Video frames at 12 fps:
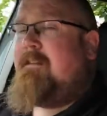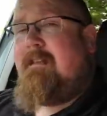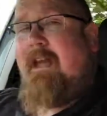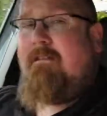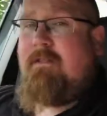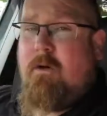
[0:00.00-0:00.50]

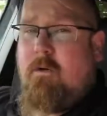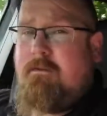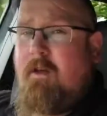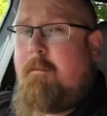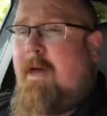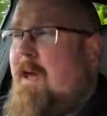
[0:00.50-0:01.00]
Dave the
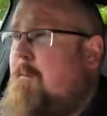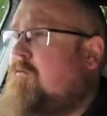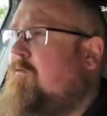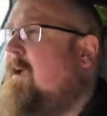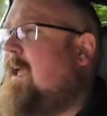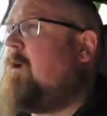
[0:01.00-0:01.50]
Auto Bear,
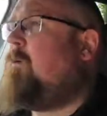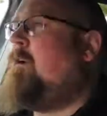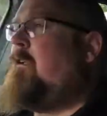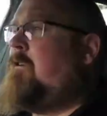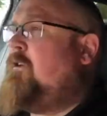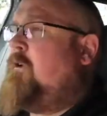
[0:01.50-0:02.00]
bring out
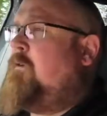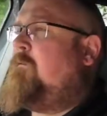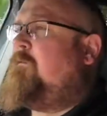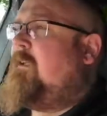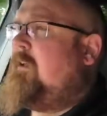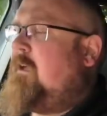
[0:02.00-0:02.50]
a new
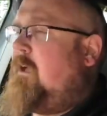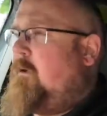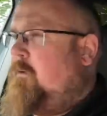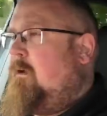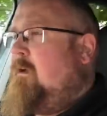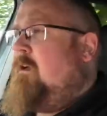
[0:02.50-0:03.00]
video.